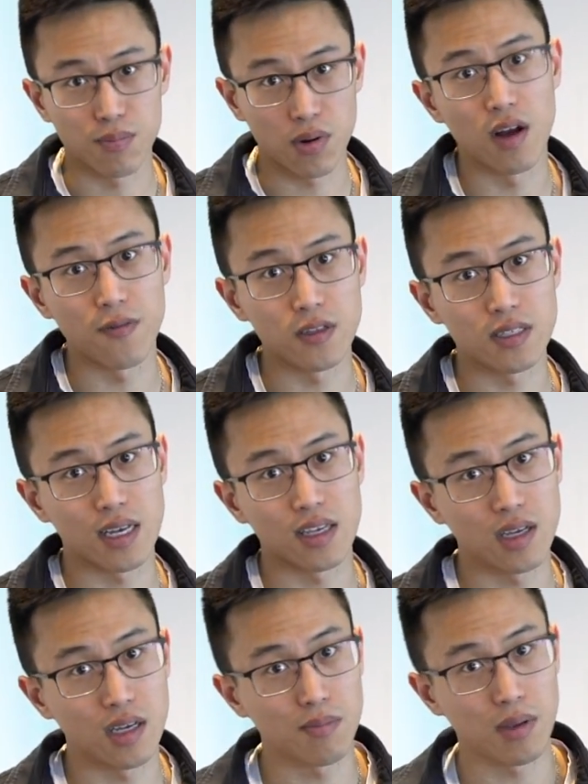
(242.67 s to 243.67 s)
the profits that
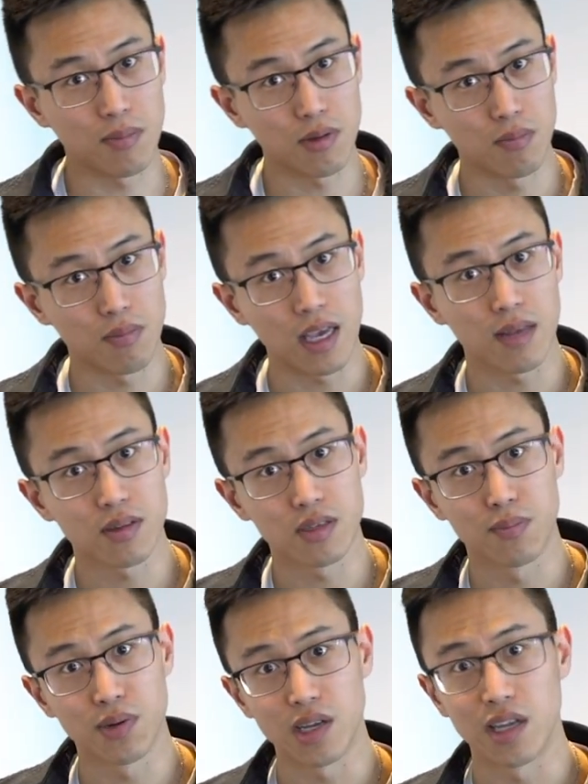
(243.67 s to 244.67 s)
you're gonna be able to make
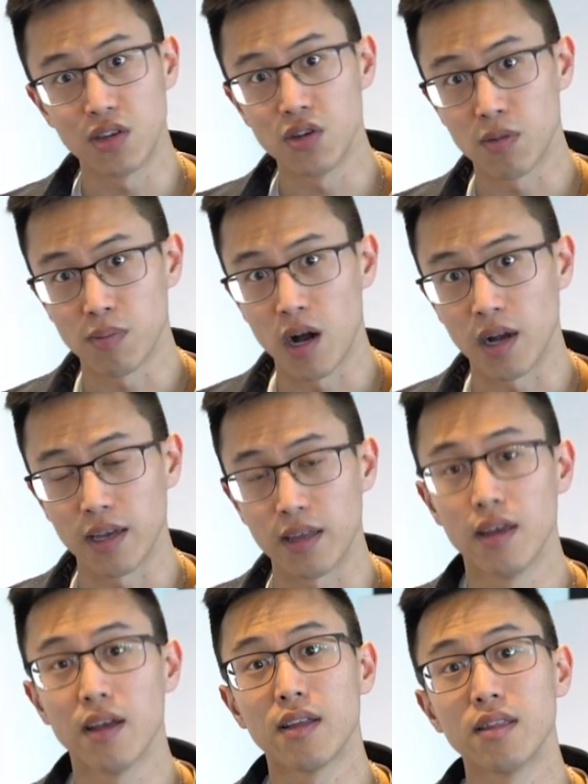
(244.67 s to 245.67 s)
to put in your pocket.